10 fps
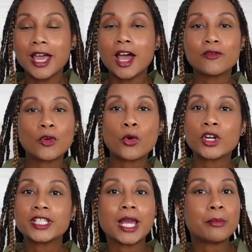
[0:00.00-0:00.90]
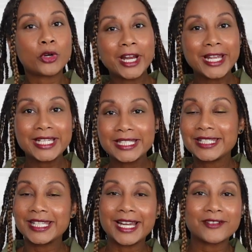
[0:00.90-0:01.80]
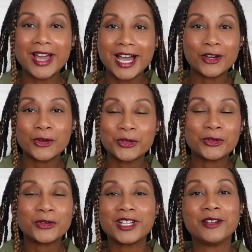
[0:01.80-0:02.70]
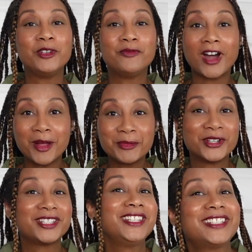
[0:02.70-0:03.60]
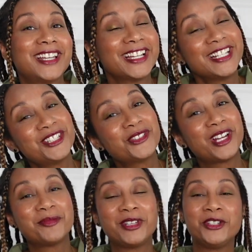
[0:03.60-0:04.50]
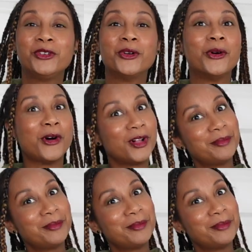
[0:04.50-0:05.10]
Of course, braids that I've got going on. If you follow me on TikTok and Instagram, then you know all